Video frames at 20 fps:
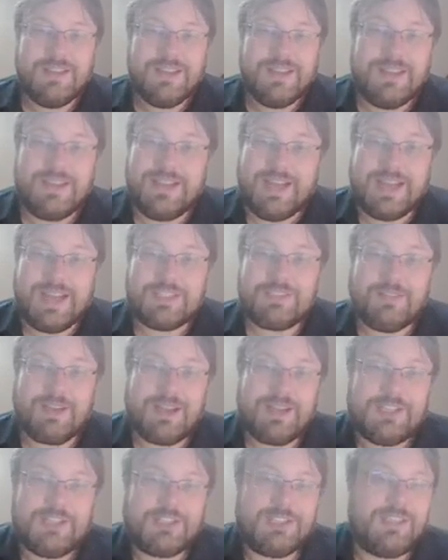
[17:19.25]
And that's
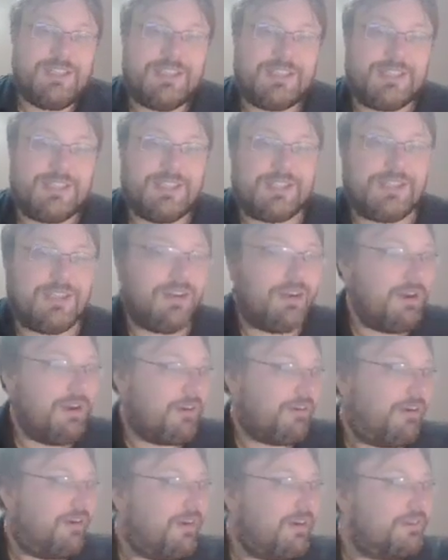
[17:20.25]
why she's the star
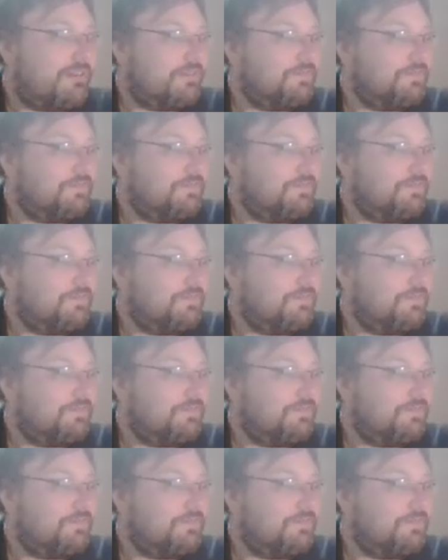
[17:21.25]
card.